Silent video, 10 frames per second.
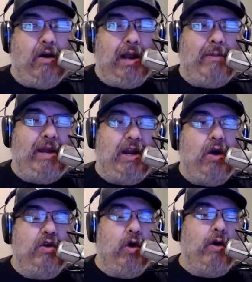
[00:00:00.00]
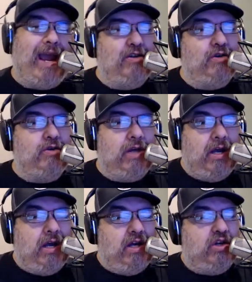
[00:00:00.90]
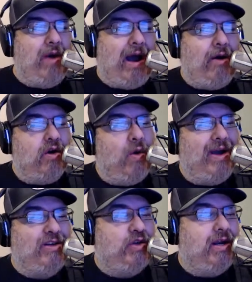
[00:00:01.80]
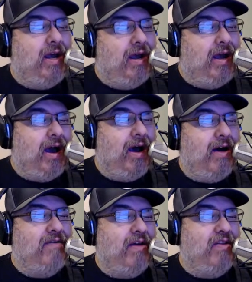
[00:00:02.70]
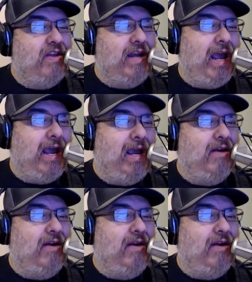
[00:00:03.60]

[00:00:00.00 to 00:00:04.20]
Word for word: Let me know your answers to our question of the day.